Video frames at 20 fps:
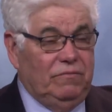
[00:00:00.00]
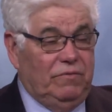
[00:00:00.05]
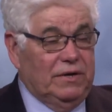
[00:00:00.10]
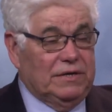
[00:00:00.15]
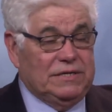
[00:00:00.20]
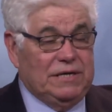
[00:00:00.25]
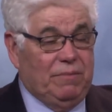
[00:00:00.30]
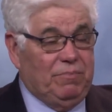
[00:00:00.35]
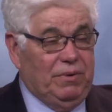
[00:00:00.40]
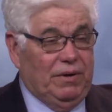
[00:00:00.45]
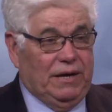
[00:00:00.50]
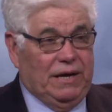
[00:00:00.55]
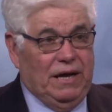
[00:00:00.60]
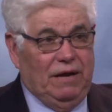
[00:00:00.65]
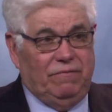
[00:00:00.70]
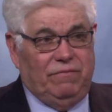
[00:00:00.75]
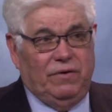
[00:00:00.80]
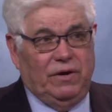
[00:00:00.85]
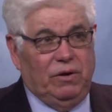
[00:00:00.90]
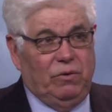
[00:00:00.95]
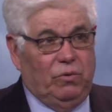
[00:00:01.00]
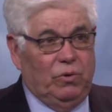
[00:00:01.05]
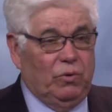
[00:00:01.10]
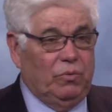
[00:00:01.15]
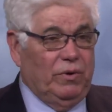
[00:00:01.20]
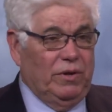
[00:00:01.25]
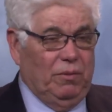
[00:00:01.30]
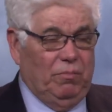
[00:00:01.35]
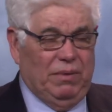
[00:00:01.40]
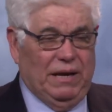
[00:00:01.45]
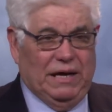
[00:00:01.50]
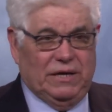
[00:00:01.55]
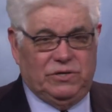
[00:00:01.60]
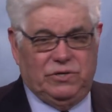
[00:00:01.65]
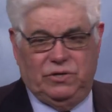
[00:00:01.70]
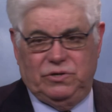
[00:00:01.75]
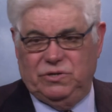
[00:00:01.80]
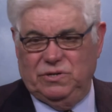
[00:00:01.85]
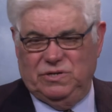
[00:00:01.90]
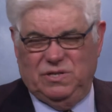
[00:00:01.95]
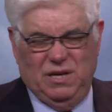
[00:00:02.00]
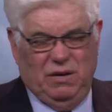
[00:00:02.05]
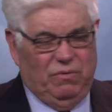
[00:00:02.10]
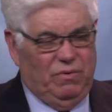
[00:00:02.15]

for example, in California, we work with the black churches.